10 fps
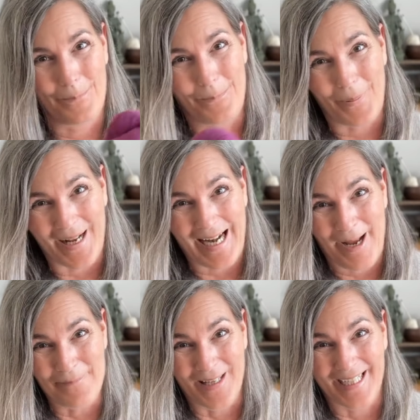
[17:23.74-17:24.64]
But
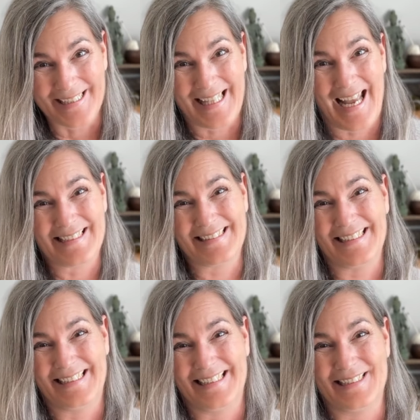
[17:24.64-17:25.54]
I'm not
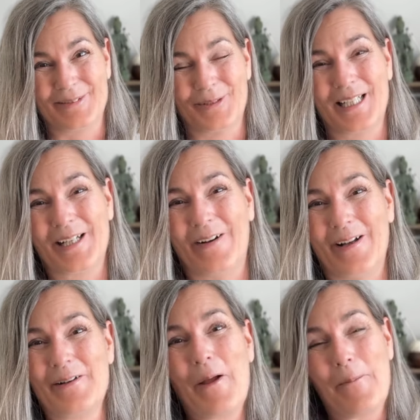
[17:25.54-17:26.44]
casting this one
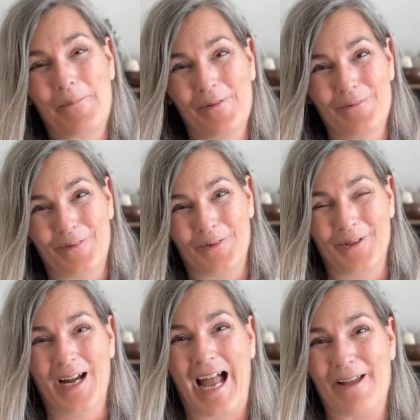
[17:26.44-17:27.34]
on
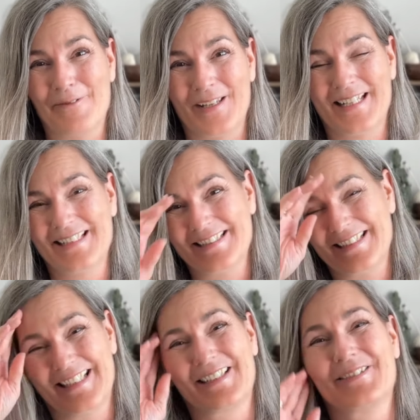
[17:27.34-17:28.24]
before I finish
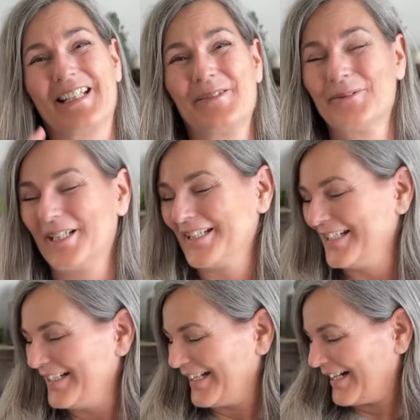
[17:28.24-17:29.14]
the green one
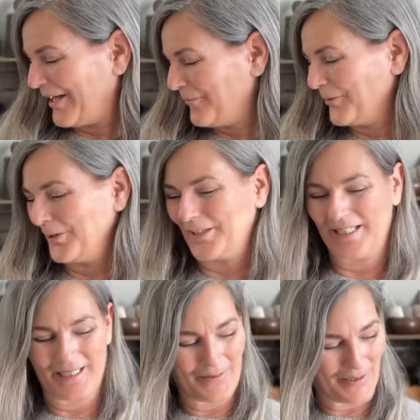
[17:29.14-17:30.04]
that I'm
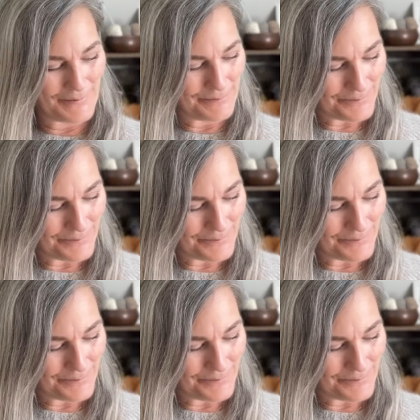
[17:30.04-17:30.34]
working on.